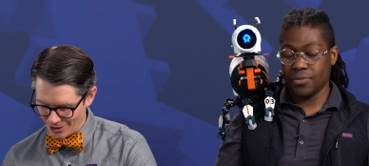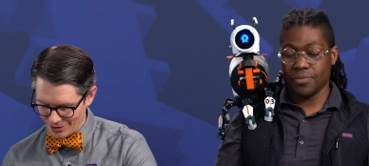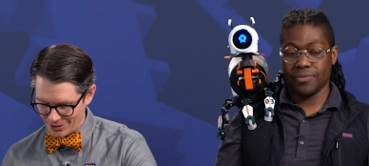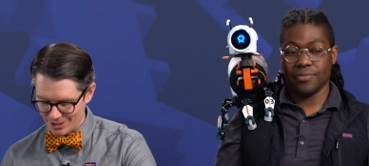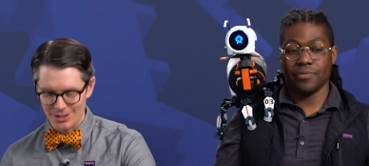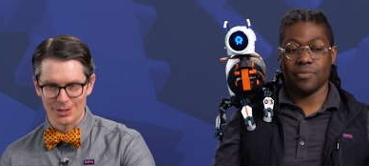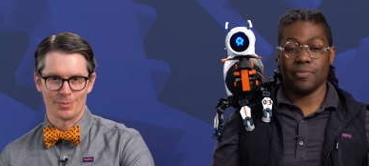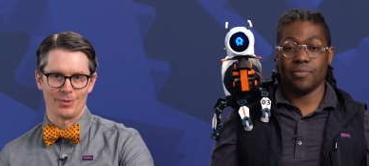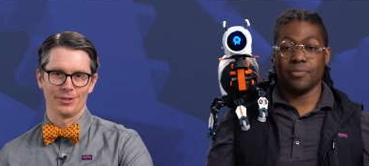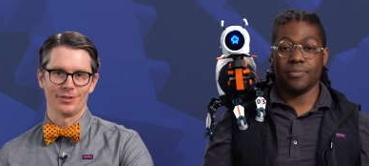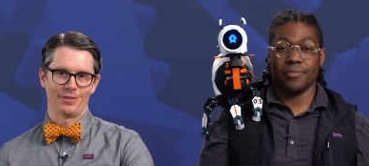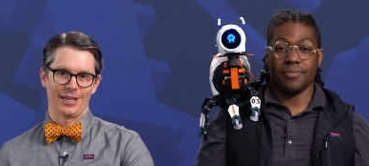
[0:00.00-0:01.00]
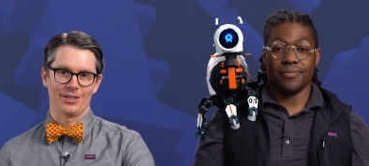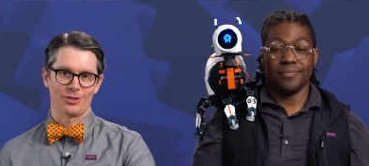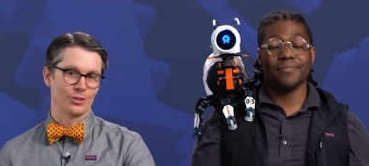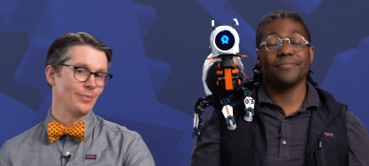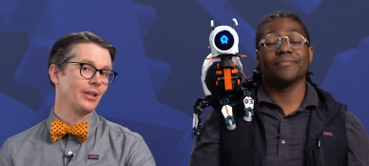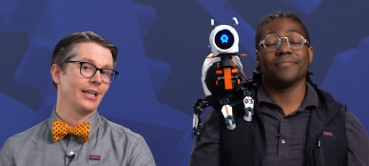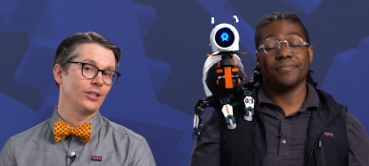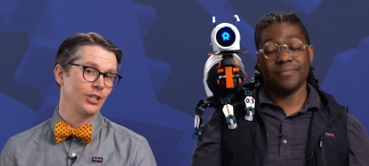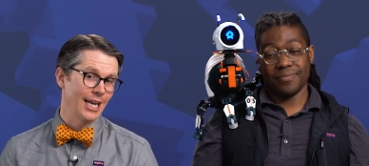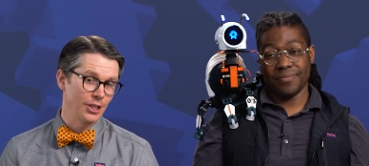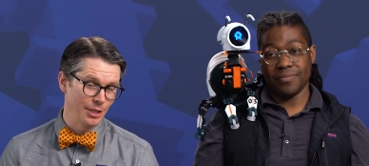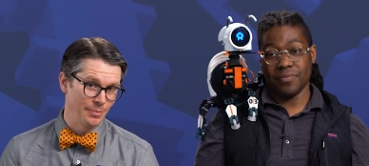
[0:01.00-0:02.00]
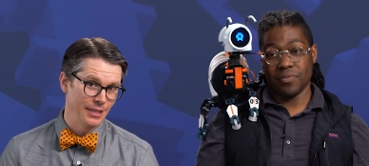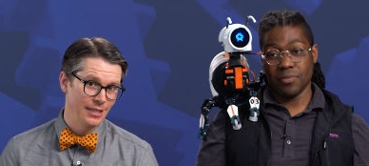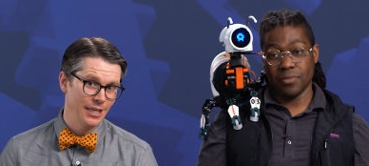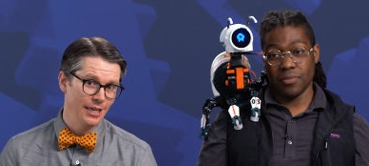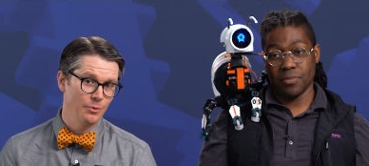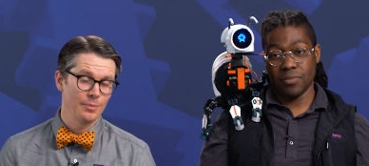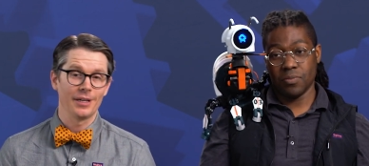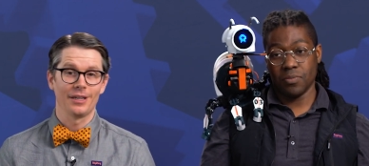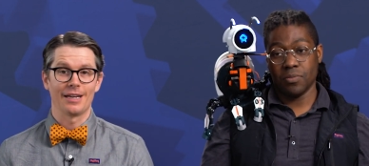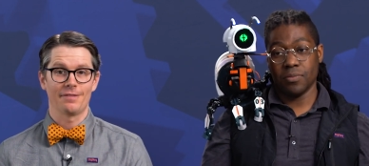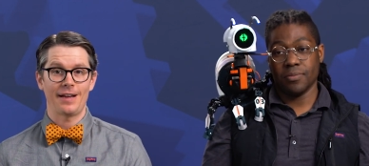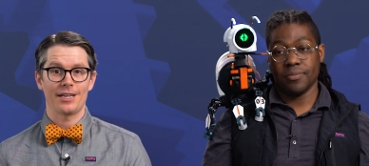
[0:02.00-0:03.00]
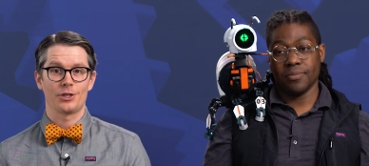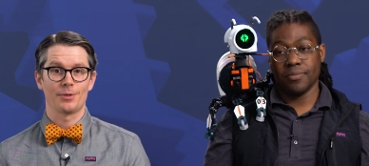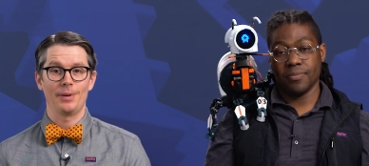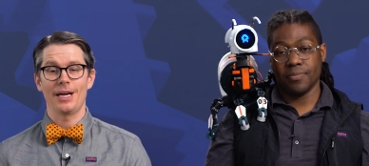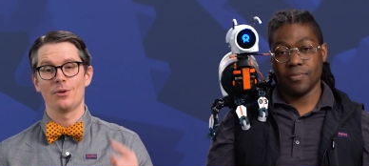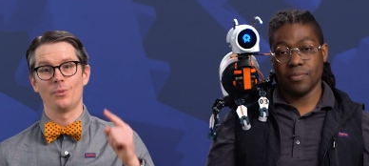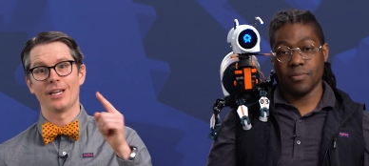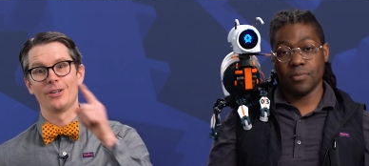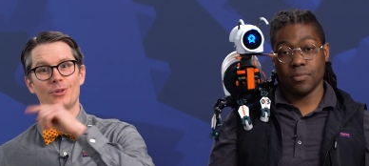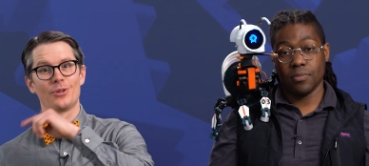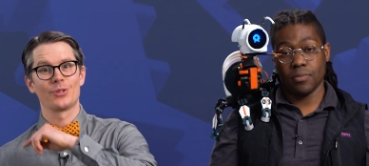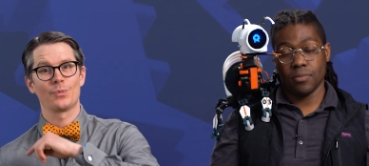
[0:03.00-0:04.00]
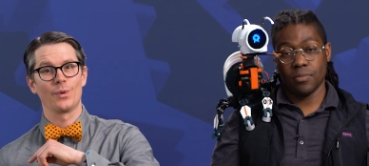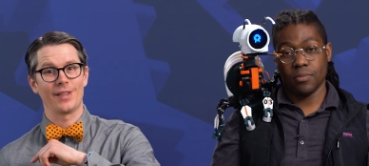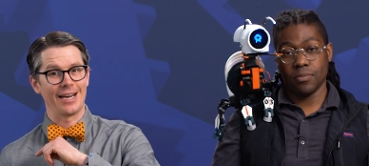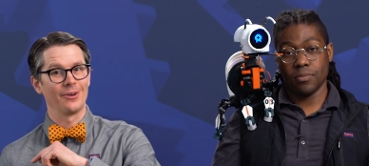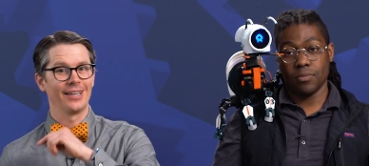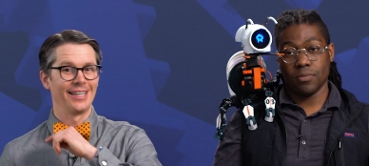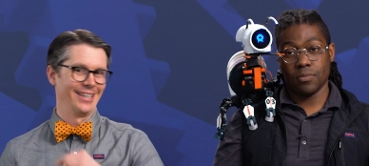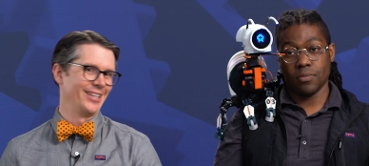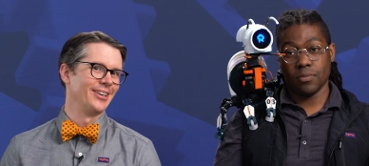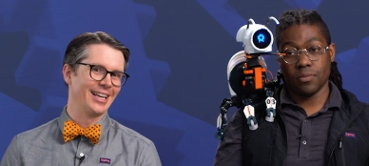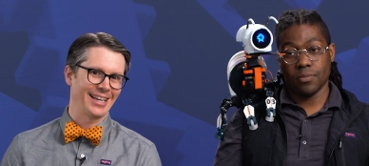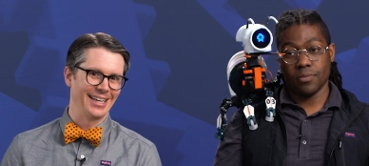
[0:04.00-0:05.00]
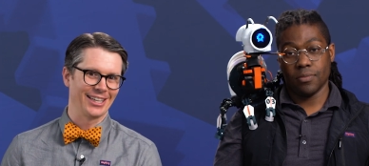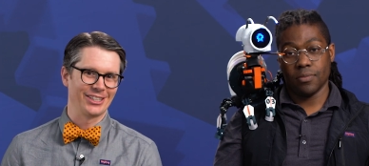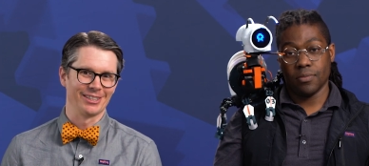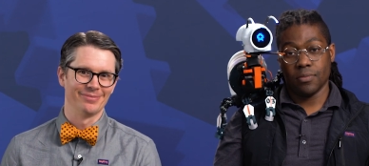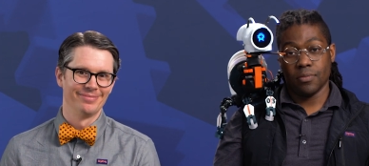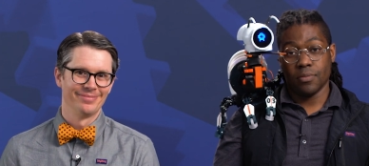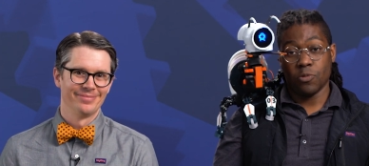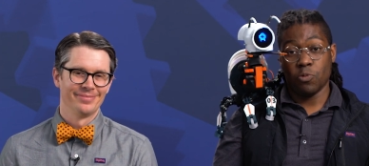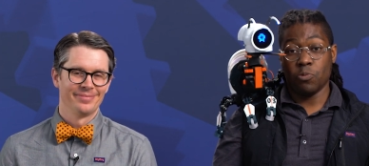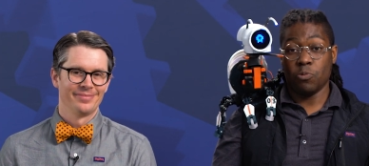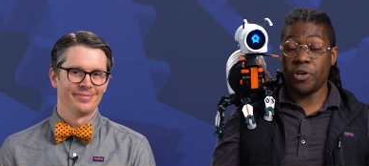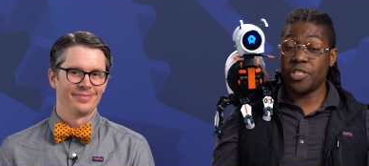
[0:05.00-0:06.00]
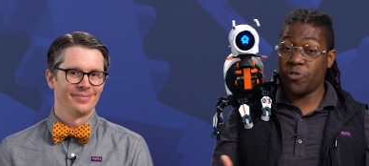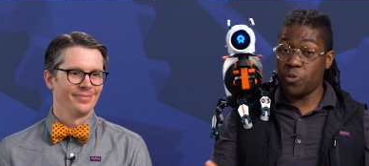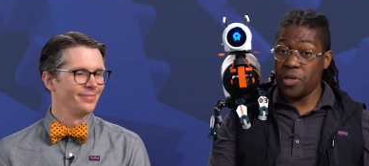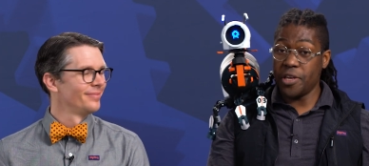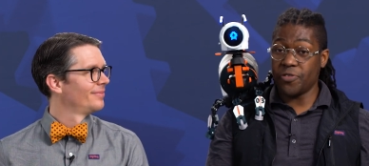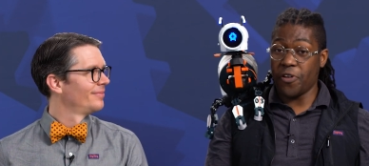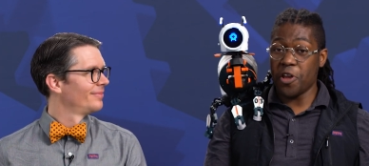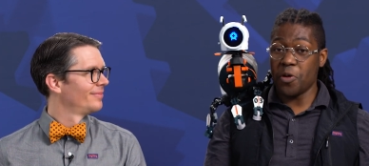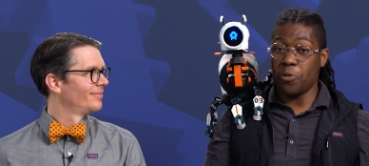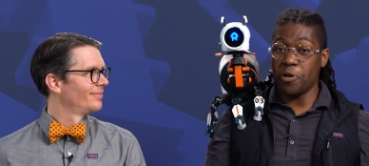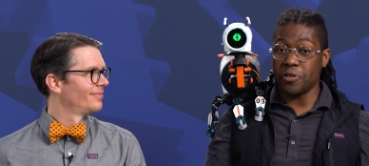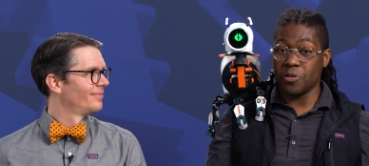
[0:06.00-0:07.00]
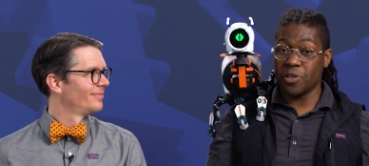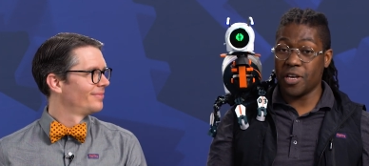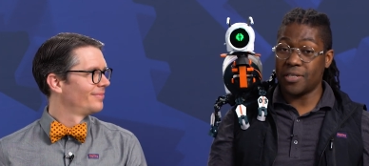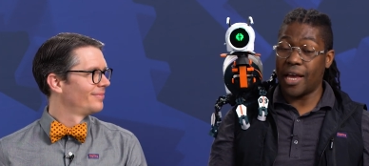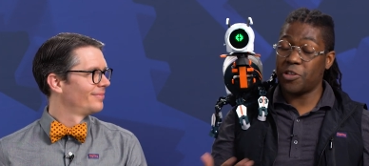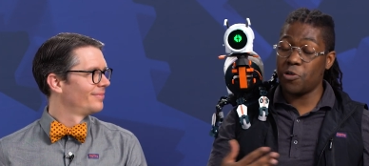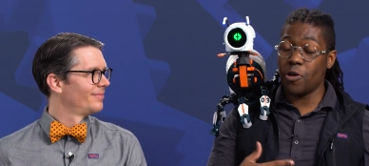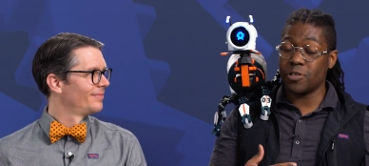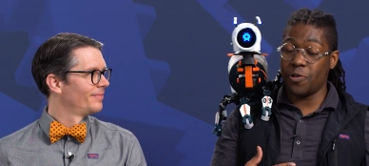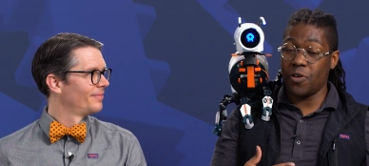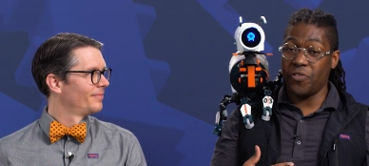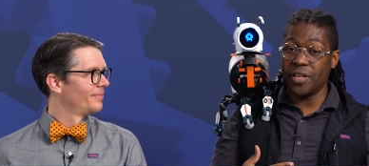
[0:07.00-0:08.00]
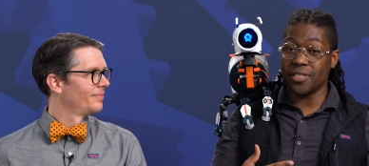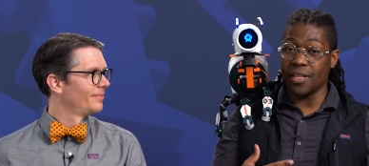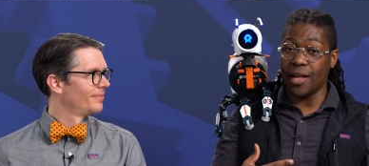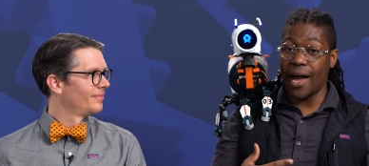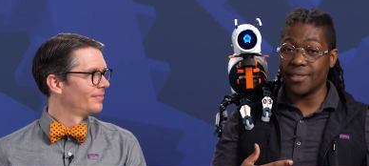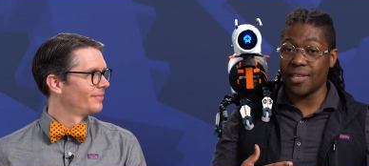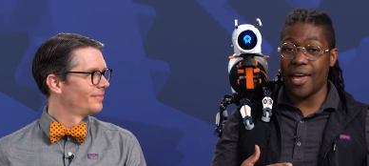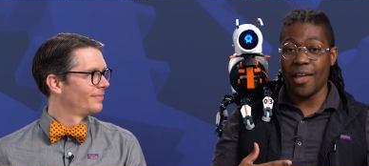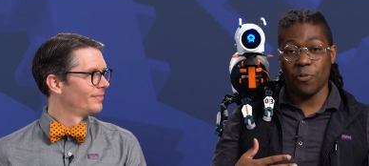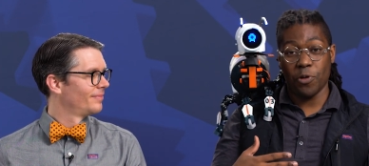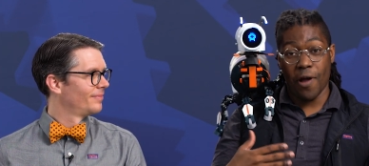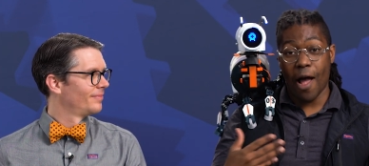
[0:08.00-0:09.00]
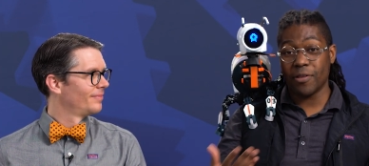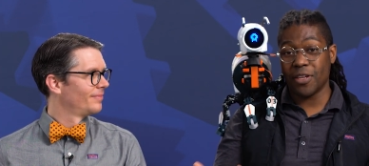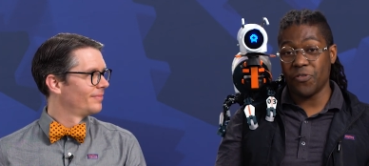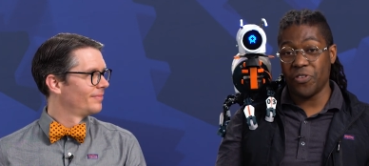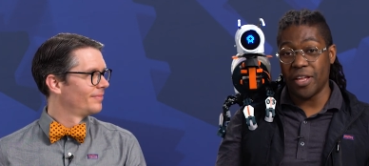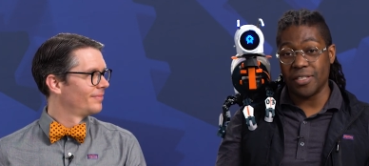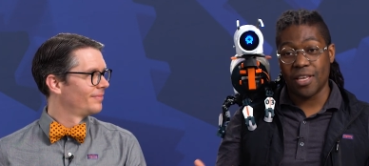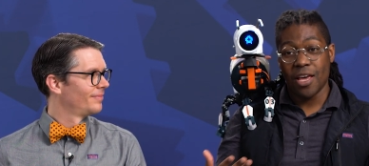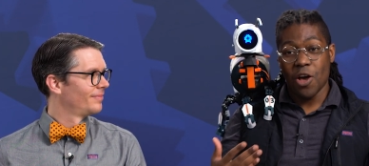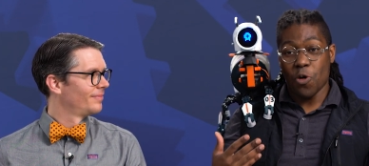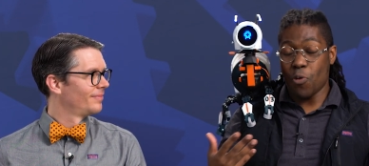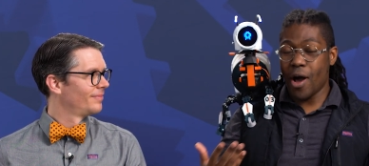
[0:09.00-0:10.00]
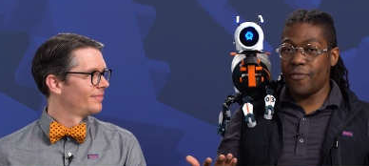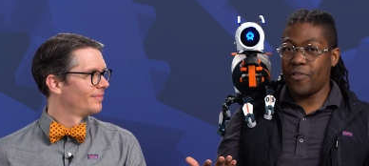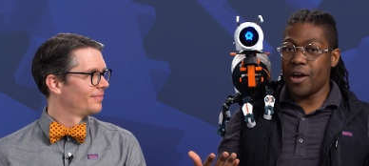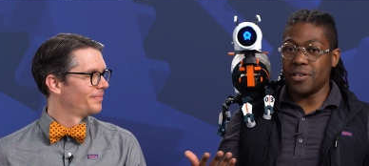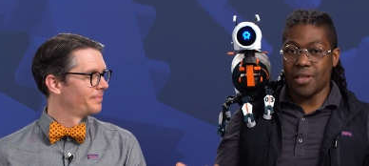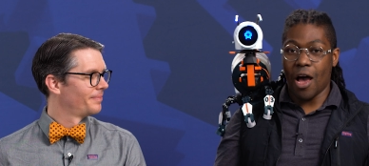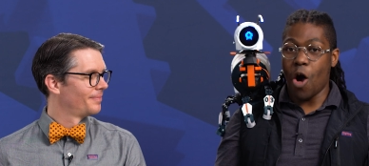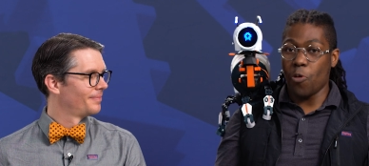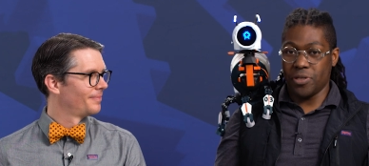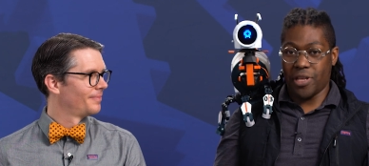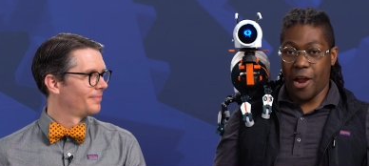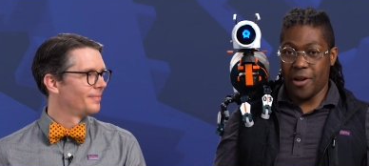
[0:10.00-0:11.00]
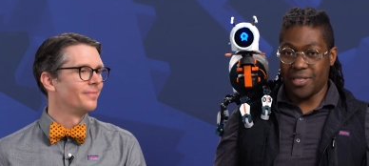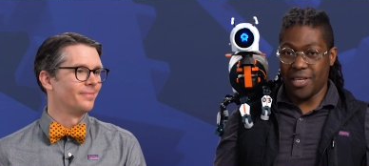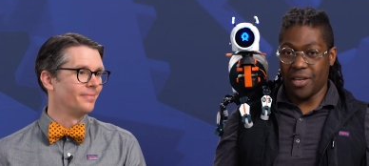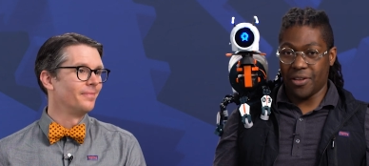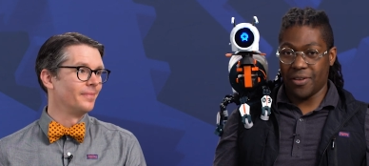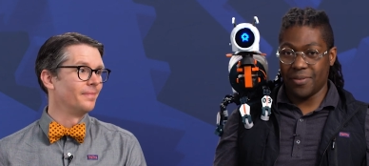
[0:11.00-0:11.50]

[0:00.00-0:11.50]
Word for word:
Speaker 1: on this small device. So something like ChatGPT would be a lot faster, but we can do this without an internet connection.
Speaker 2: Which for me is very important because I do go to events a lot, and when you're out at events, Wi-Fi is not always guaranteed.